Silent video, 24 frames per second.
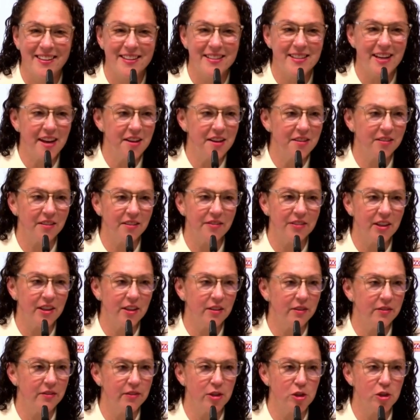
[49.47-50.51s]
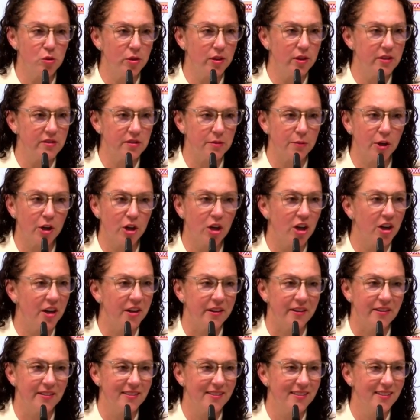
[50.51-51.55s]
the days of the individualism are
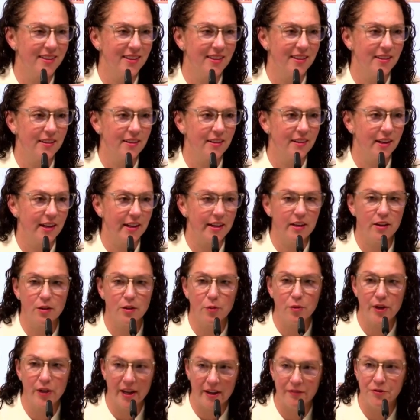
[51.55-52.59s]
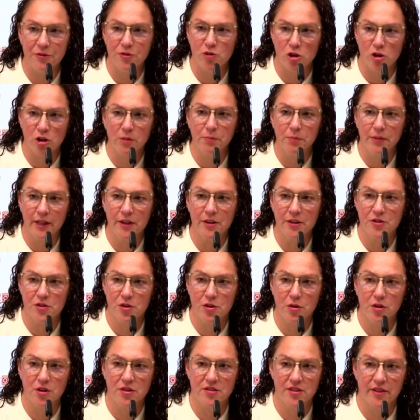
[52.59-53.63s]
gone. Like, we have strong players
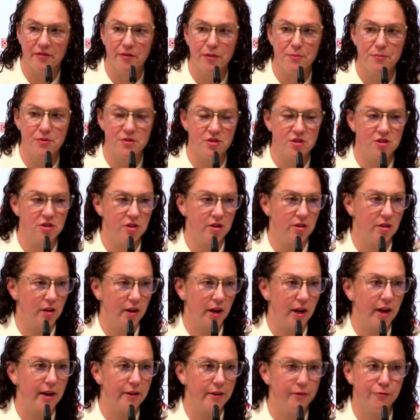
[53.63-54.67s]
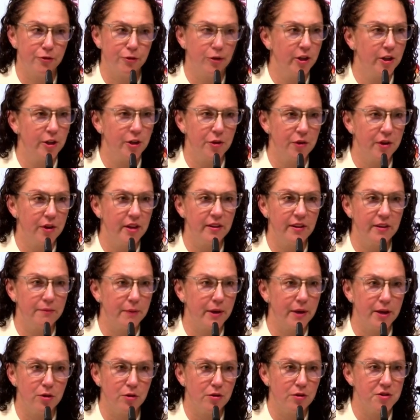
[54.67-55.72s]
across every position, and I fully agree that
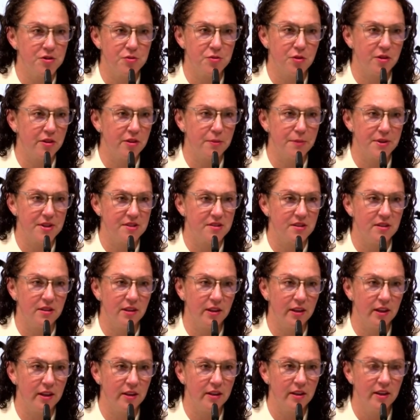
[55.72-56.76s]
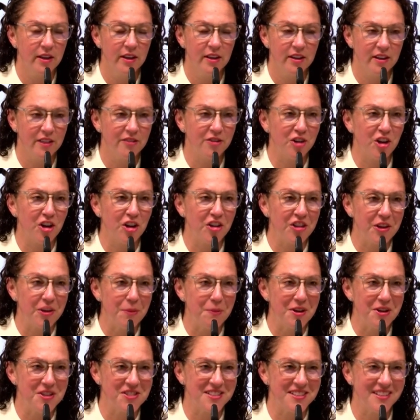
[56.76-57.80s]
Mayor is one of the best in the league, if not the
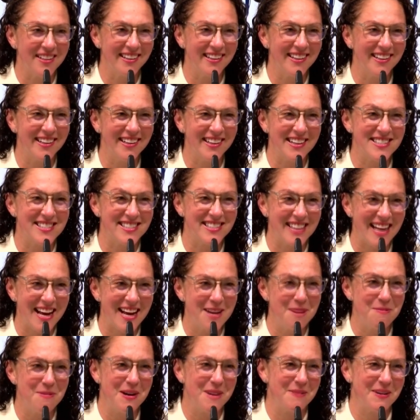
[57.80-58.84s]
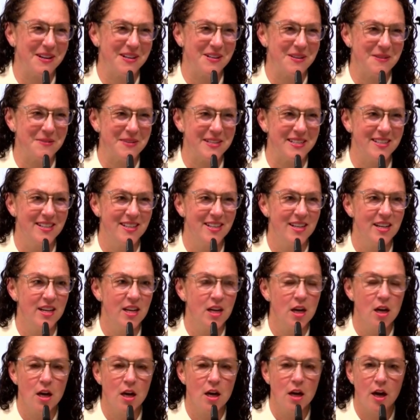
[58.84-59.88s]
best in the league, and I stand by my comment.
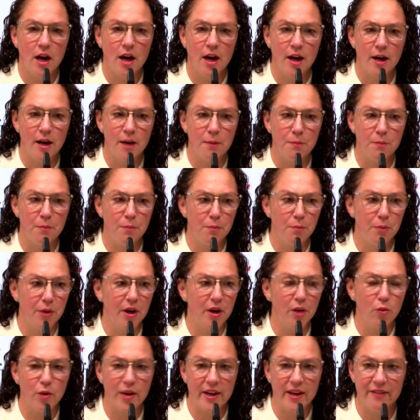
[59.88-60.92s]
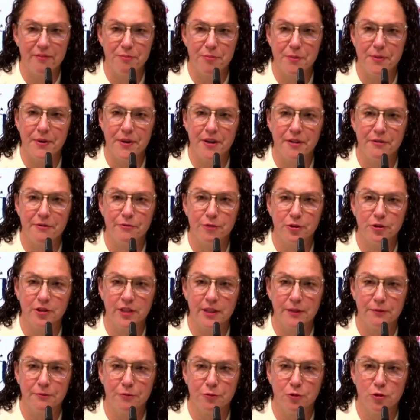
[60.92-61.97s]
Um, but we have prepared a full
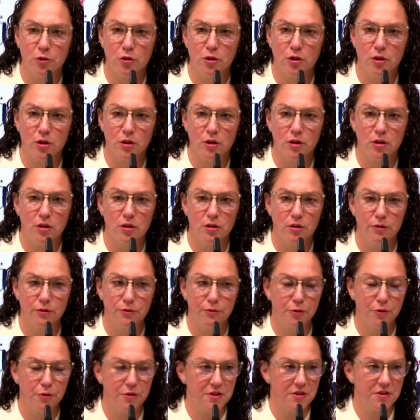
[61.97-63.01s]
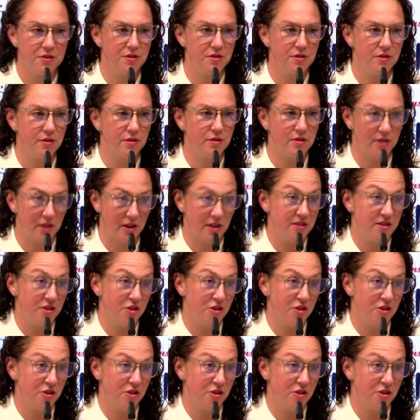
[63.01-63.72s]
team for for this uh,